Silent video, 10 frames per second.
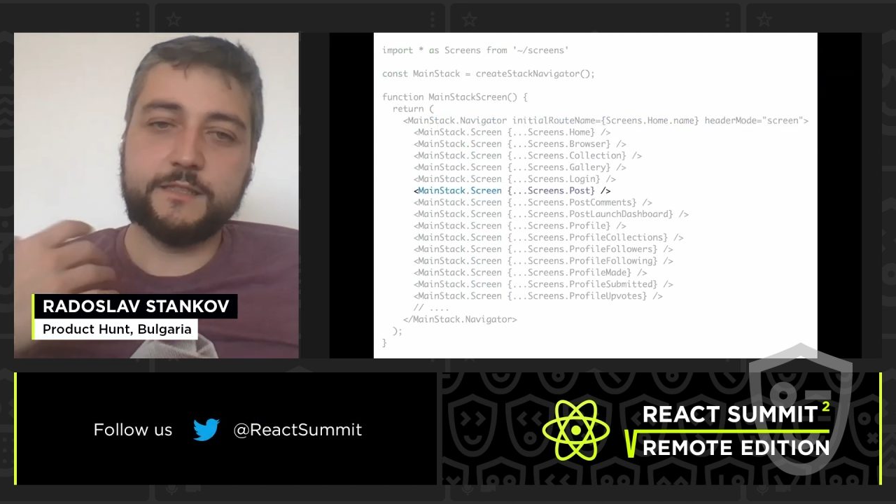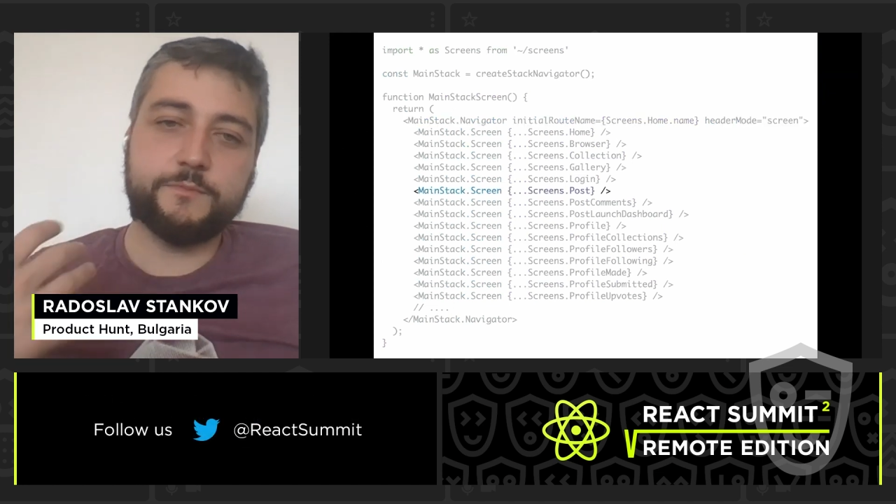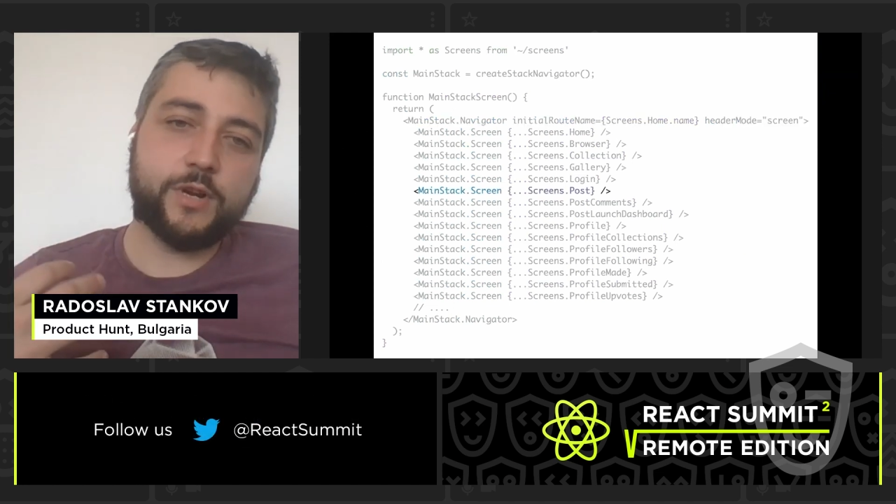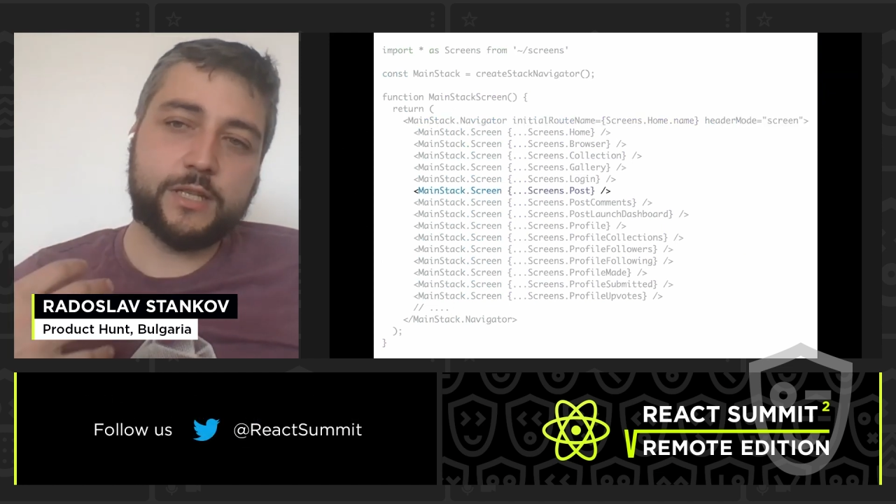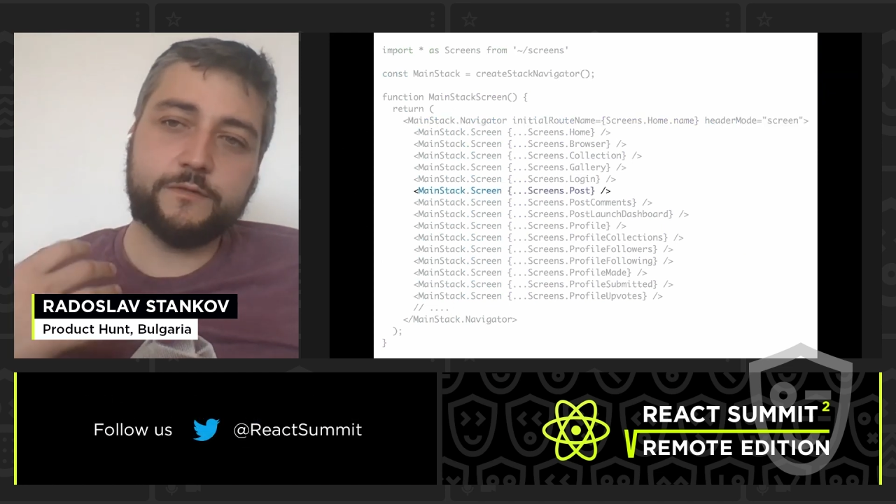
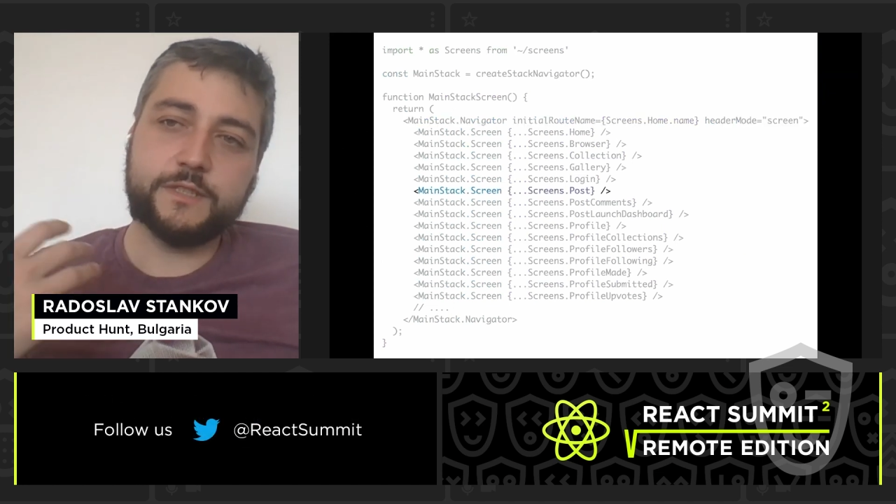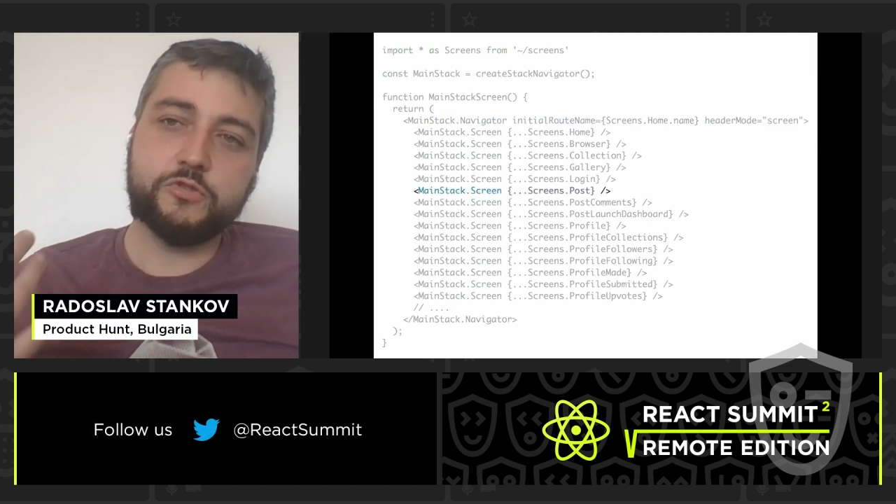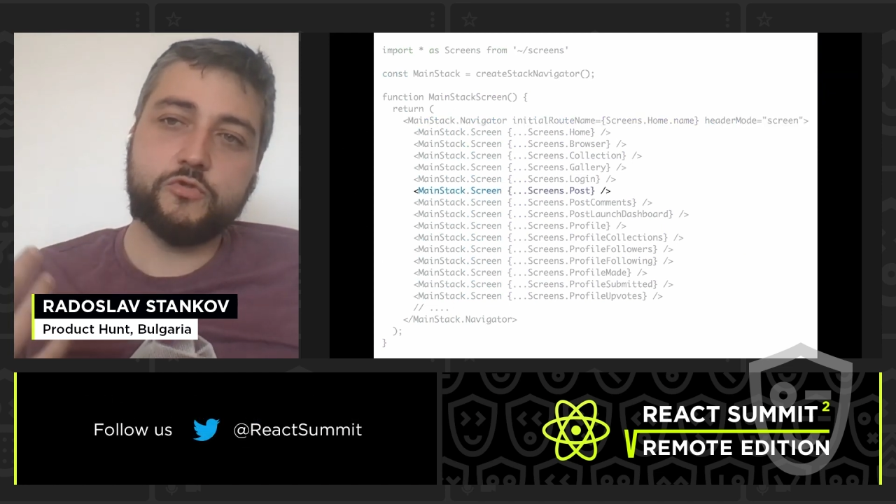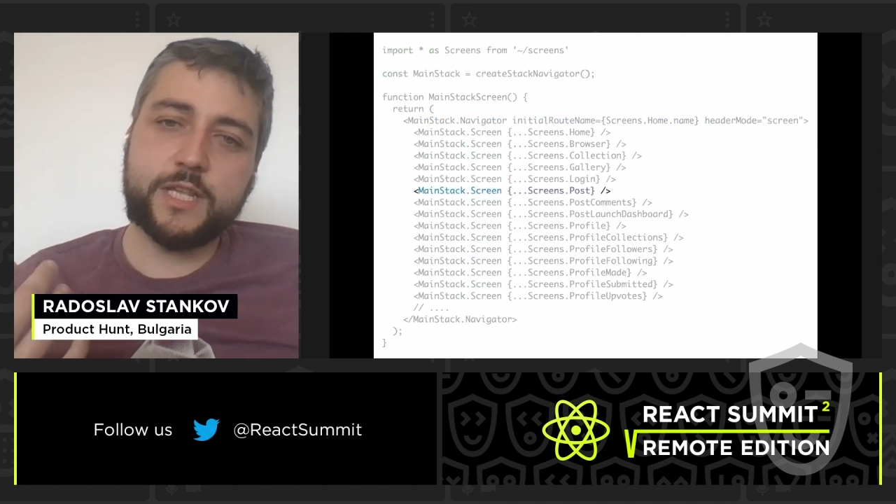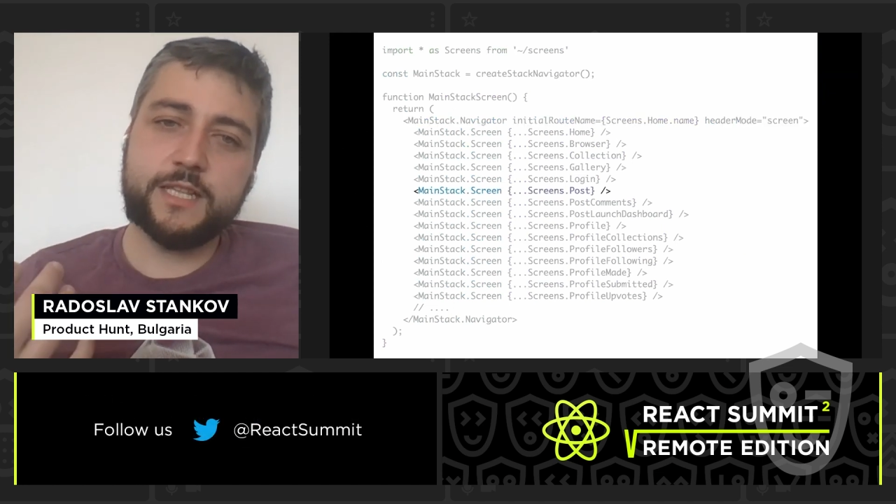spread of the
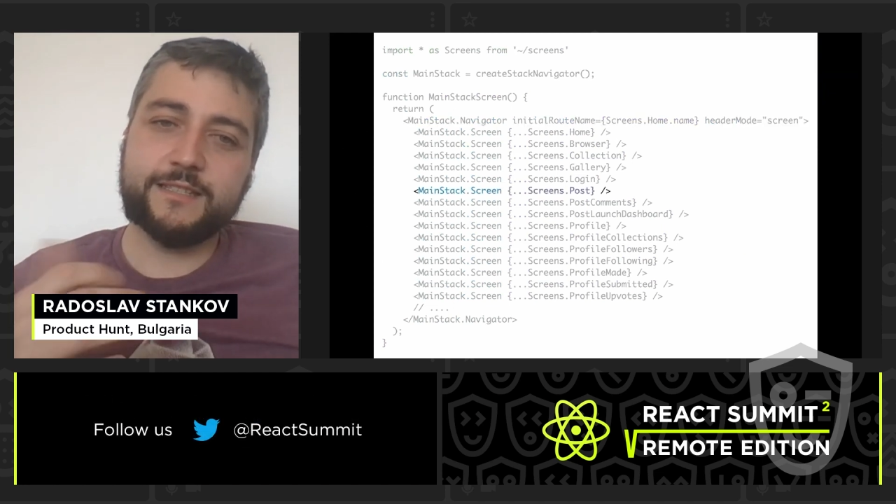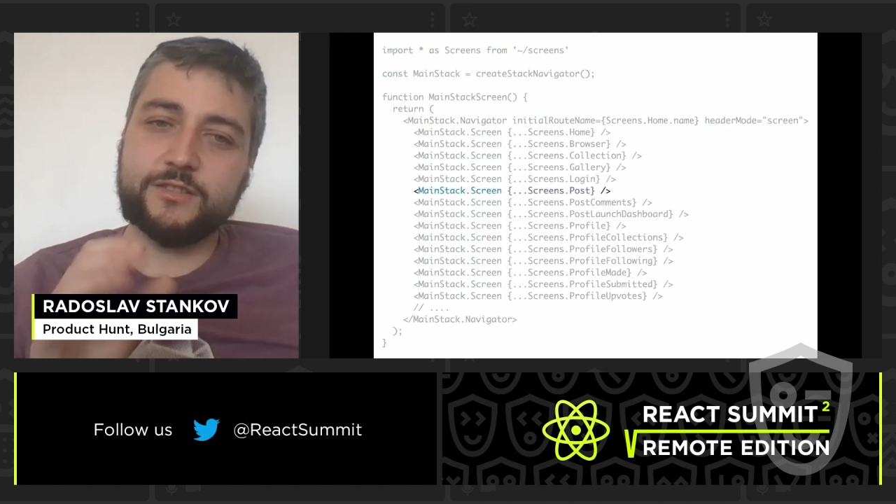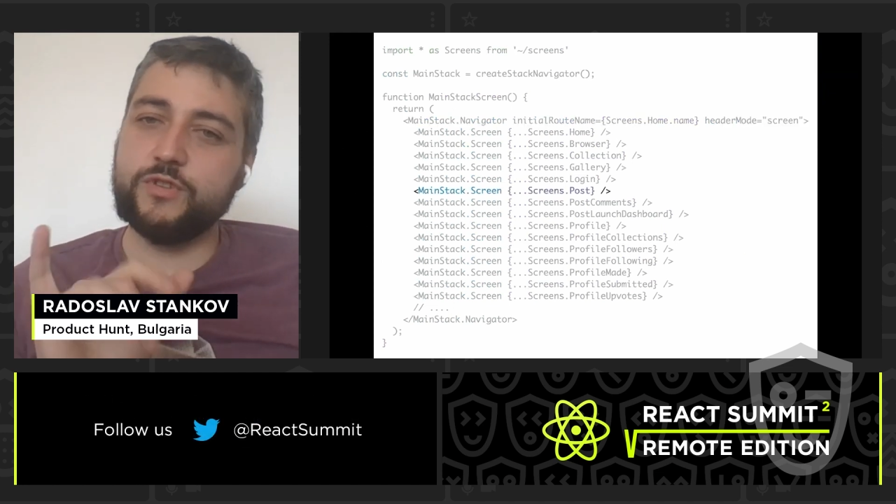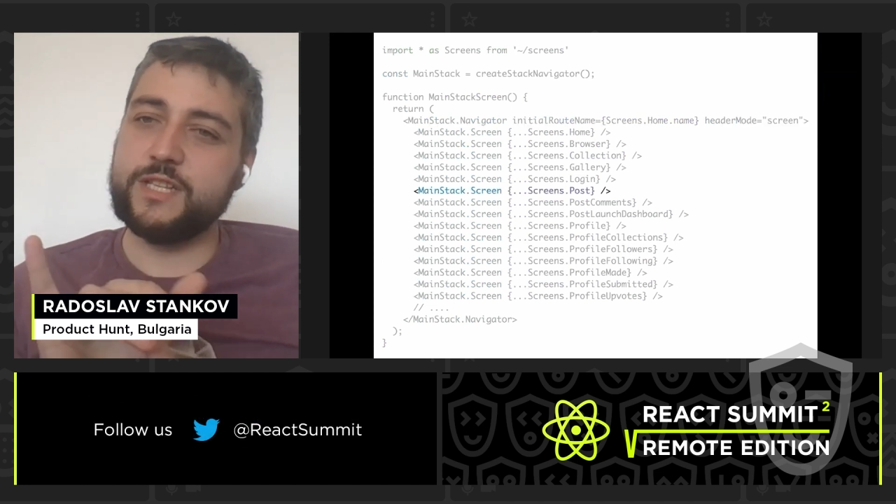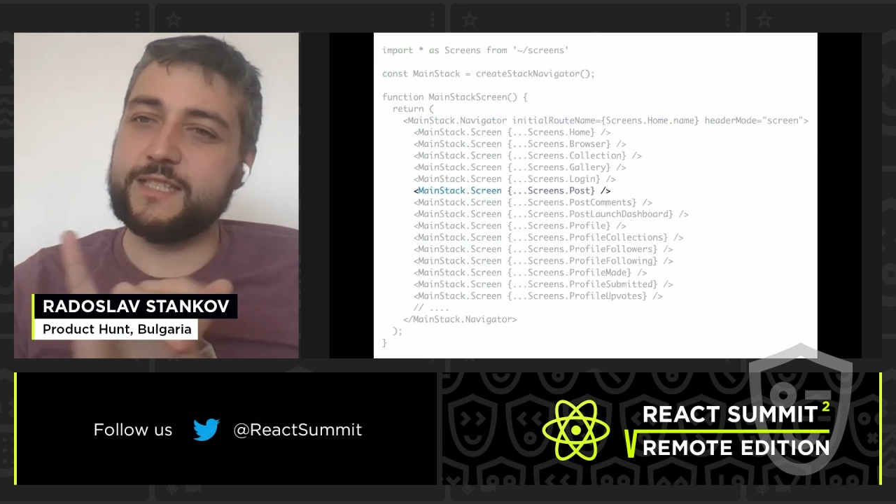screens